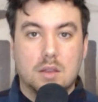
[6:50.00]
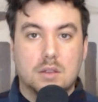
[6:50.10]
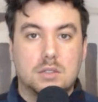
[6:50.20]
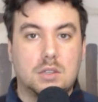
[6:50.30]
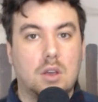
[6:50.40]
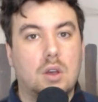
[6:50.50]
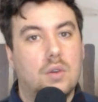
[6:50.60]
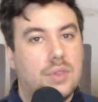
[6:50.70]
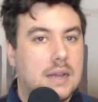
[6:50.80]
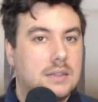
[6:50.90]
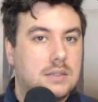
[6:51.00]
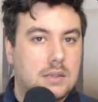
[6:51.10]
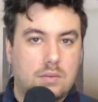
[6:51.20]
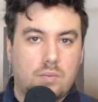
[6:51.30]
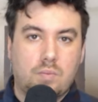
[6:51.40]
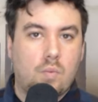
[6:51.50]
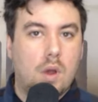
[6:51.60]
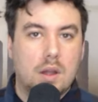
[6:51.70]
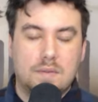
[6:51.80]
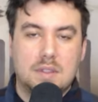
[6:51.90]
So that's one
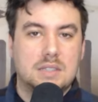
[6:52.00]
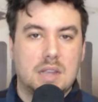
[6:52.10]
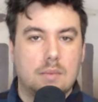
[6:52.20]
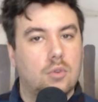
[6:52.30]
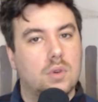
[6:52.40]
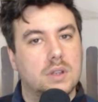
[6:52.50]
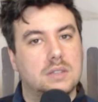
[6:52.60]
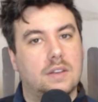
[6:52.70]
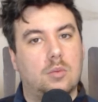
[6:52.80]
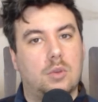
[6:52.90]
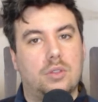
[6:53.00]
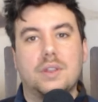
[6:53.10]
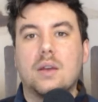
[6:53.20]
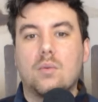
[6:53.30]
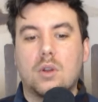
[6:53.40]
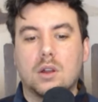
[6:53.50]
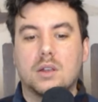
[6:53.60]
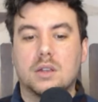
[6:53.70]
of the stable coins available on the network.